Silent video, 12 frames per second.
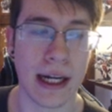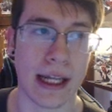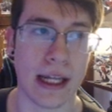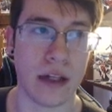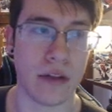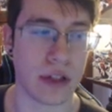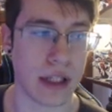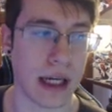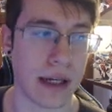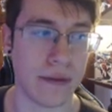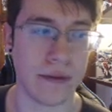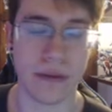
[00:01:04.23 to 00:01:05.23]
then you just kind
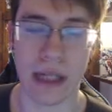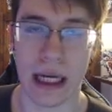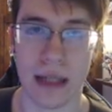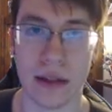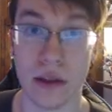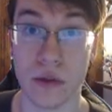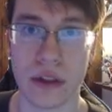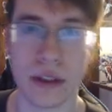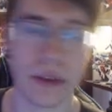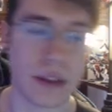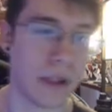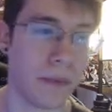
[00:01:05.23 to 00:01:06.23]
of lose.
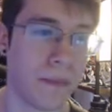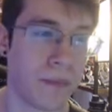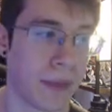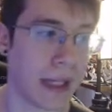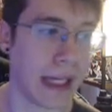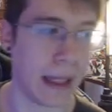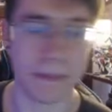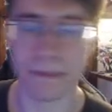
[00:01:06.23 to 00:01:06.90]
So yeah.